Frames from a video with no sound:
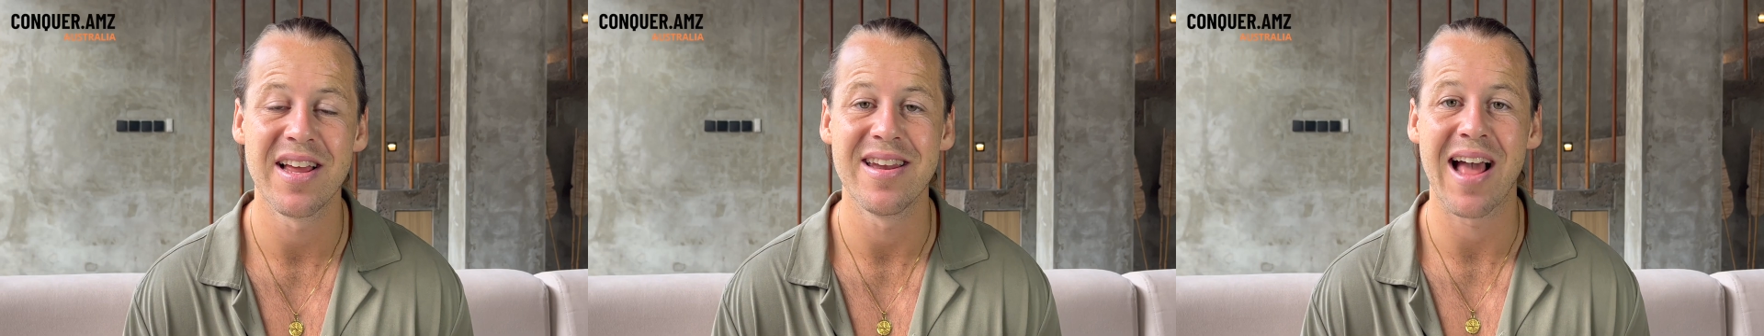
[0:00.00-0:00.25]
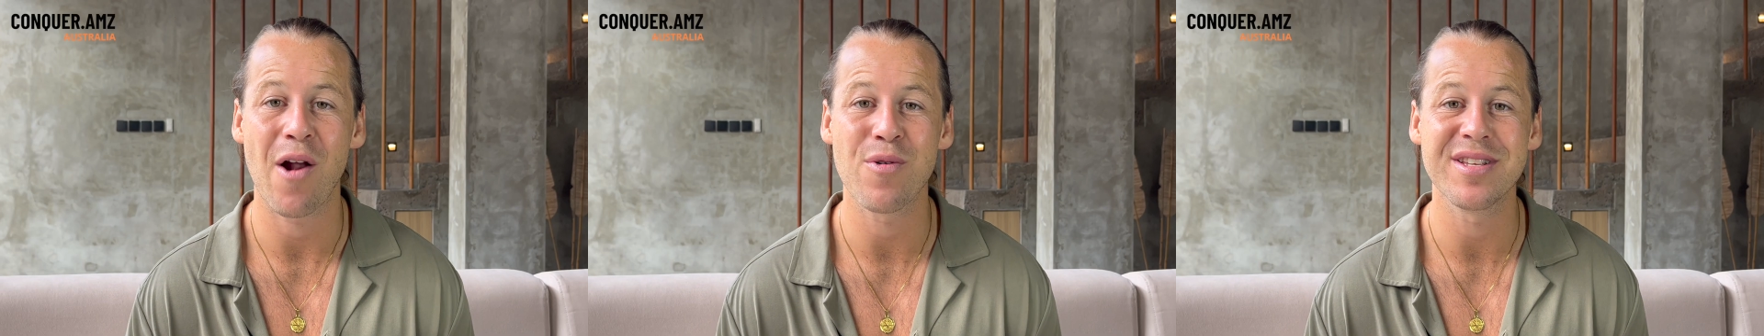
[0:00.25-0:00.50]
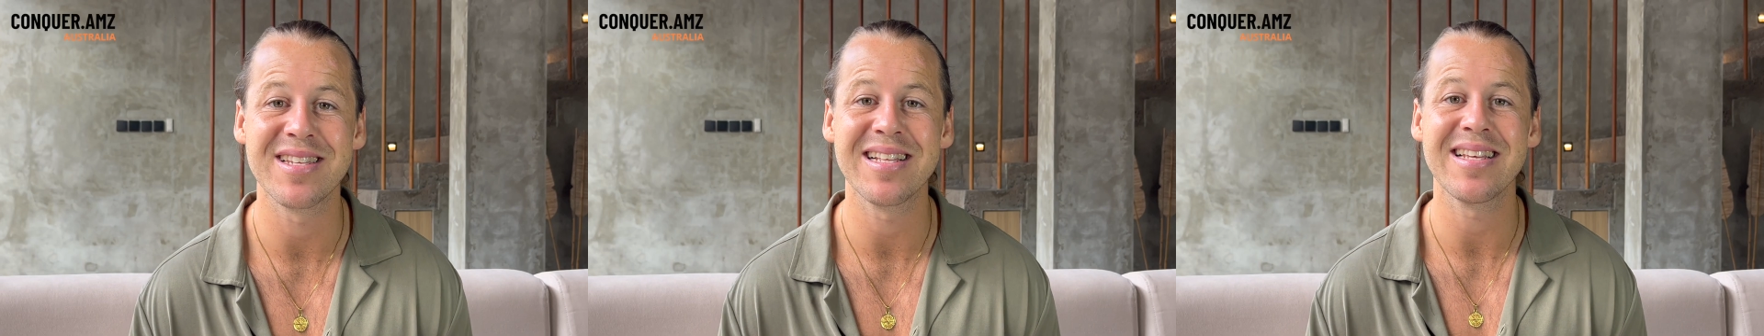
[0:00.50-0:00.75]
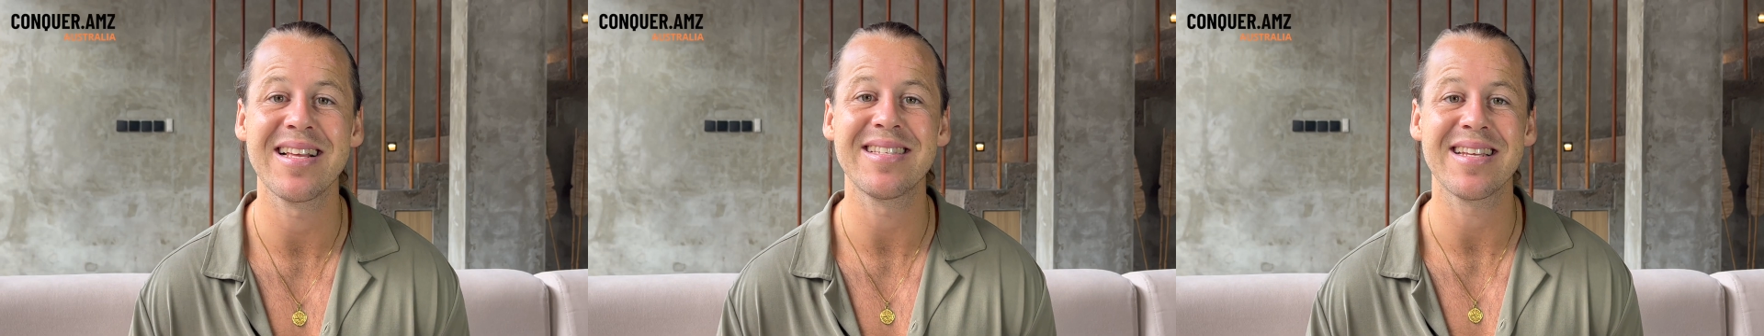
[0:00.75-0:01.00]
Now,
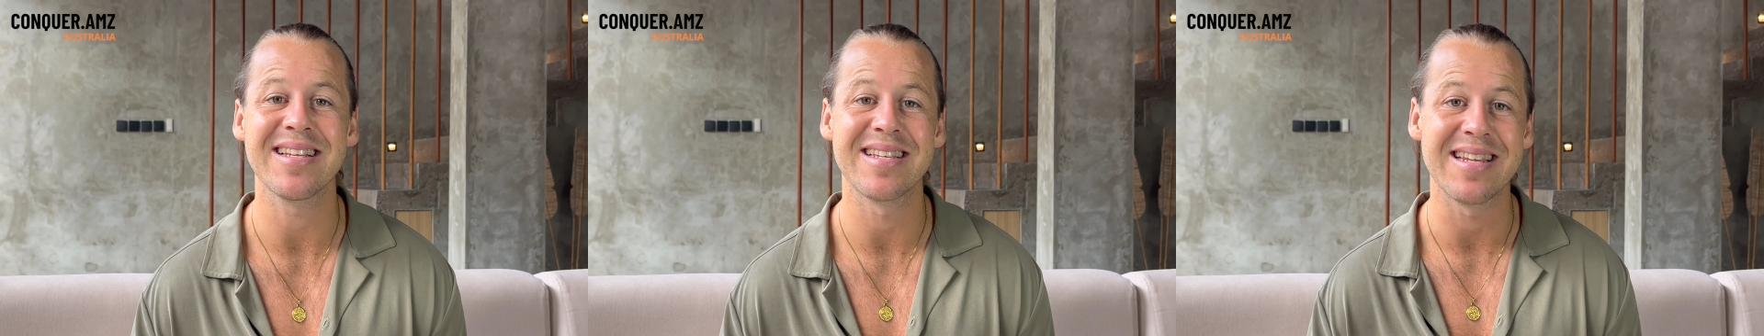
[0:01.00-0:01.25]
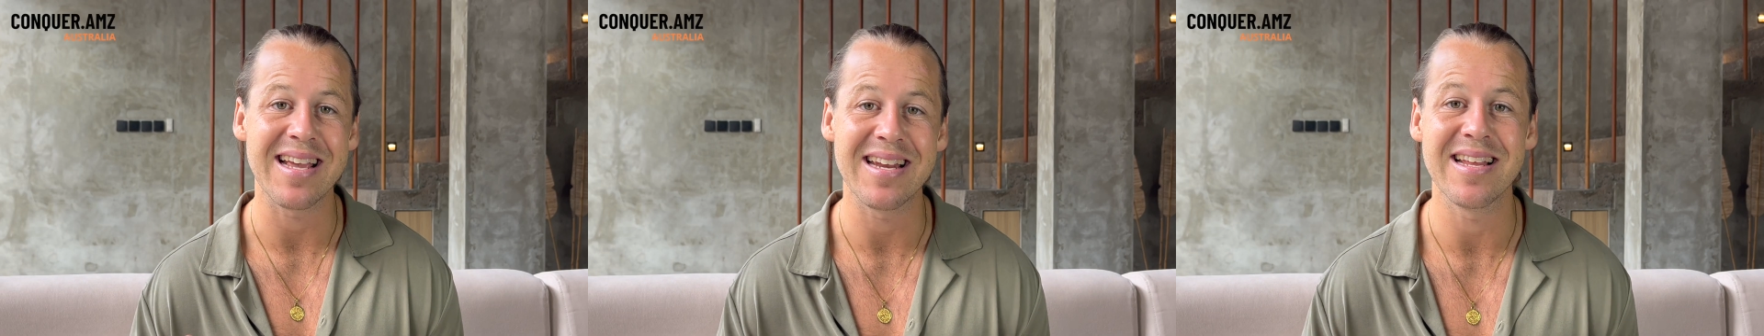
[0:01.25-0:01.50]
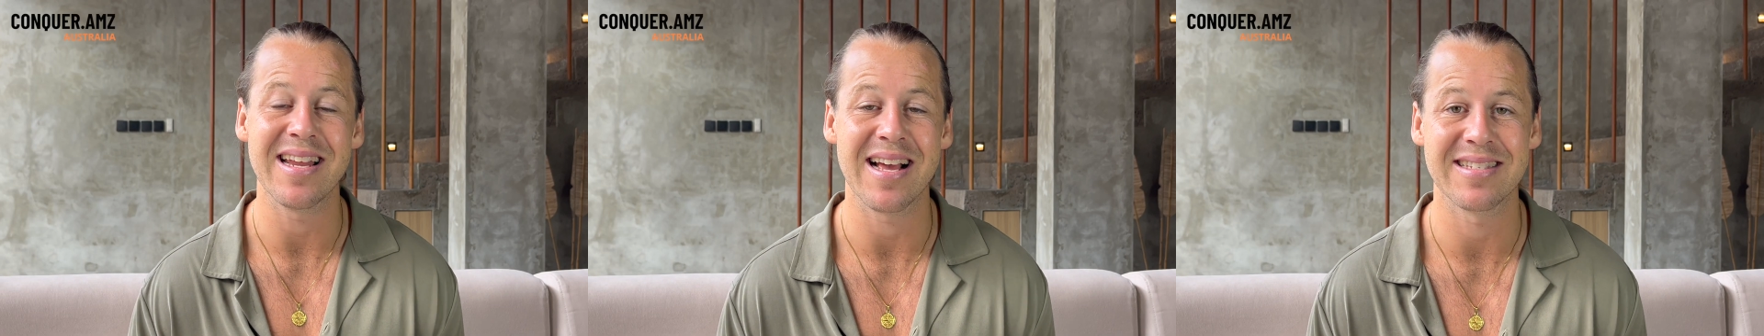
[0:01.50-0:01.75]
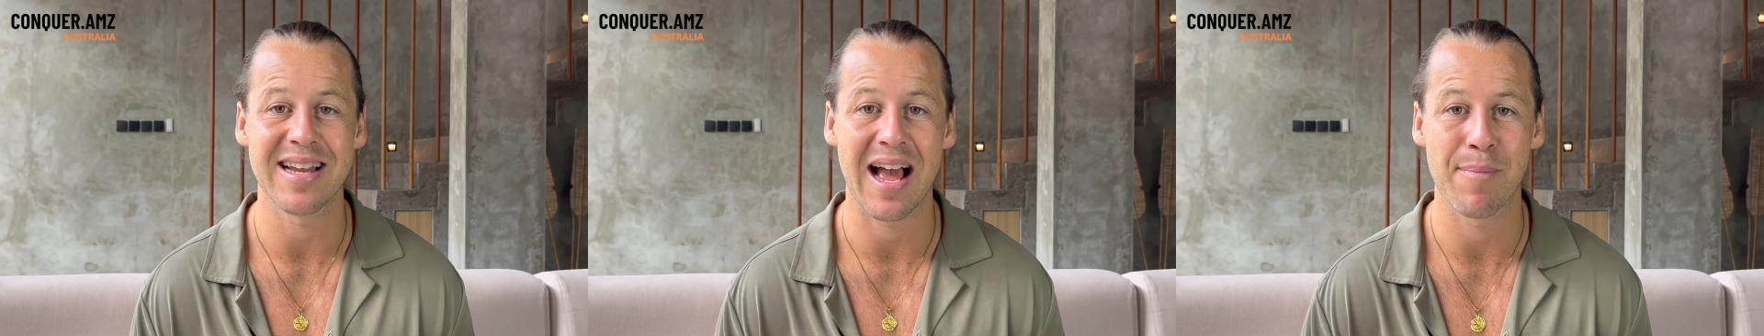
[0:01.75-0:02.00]
resilience is needed
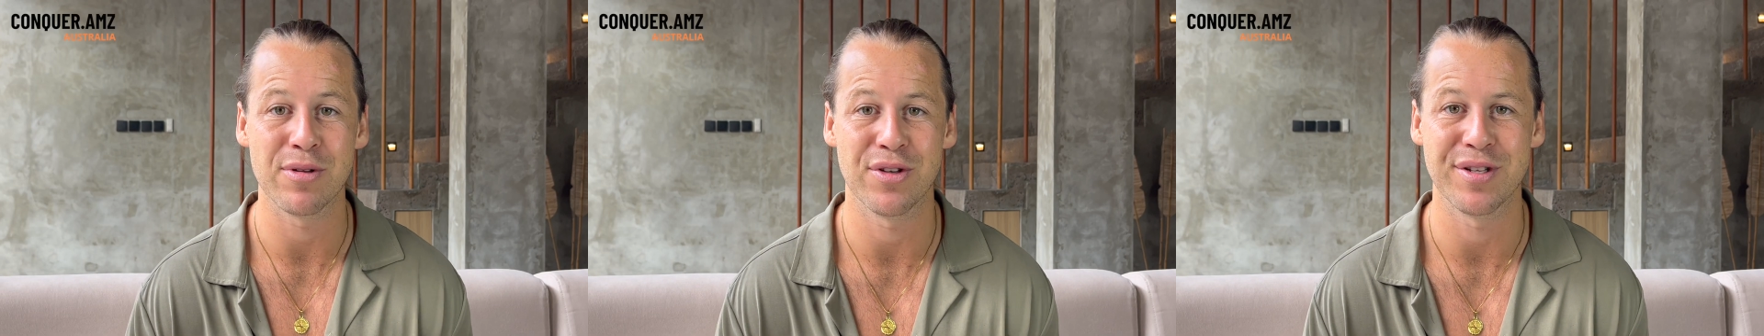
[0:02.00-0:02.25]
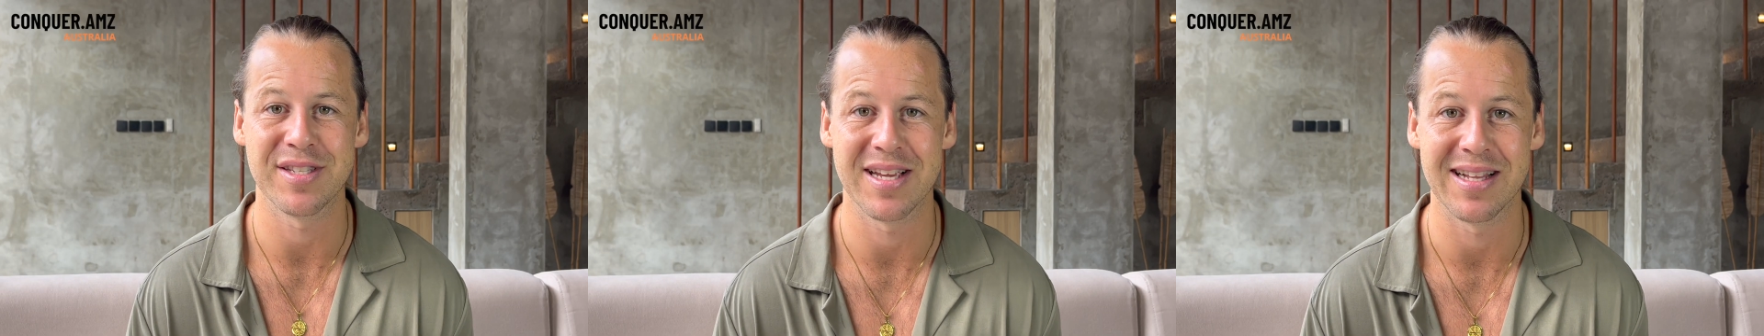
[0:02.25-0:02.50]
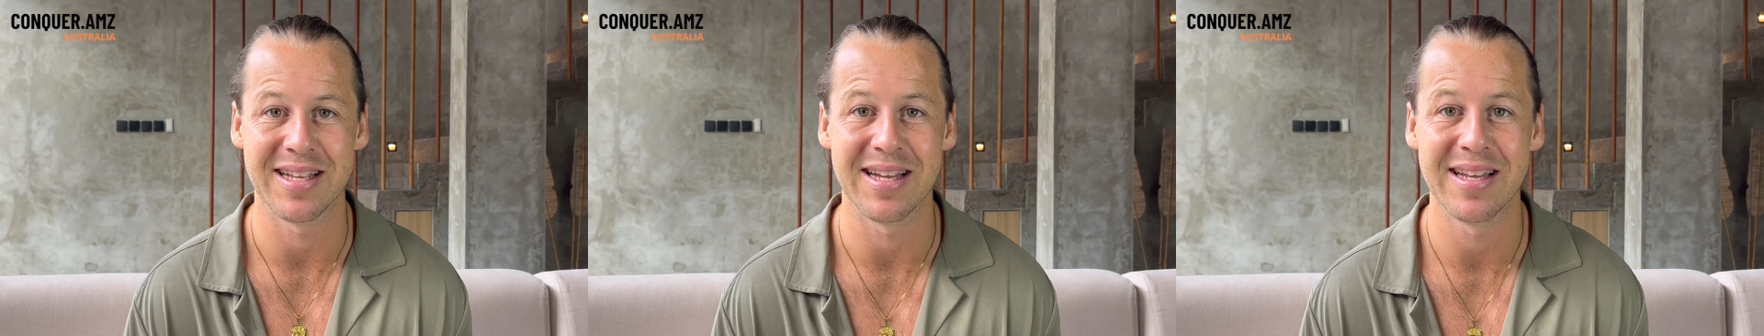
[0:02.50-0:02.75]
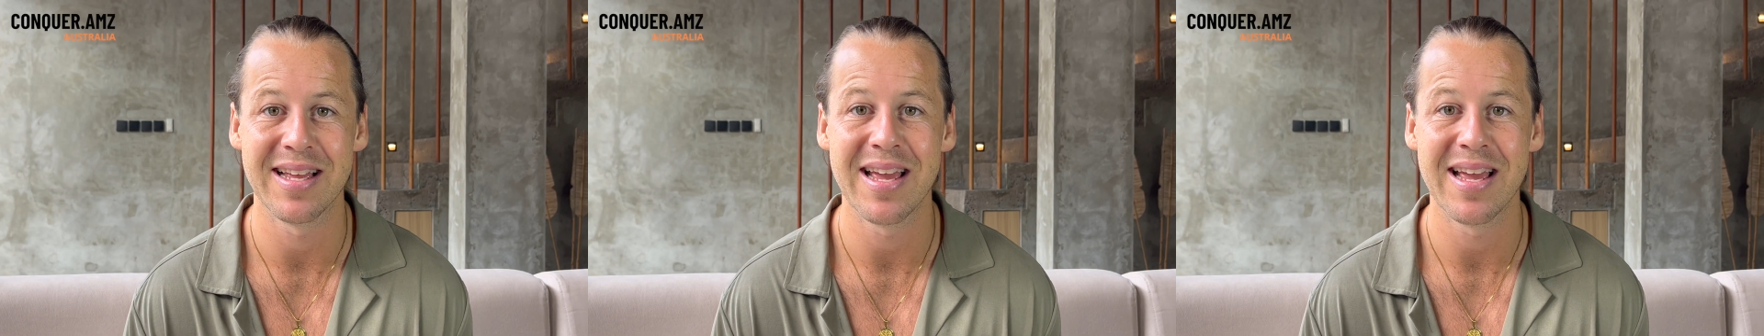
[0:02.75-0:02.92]
as an Amazon seller.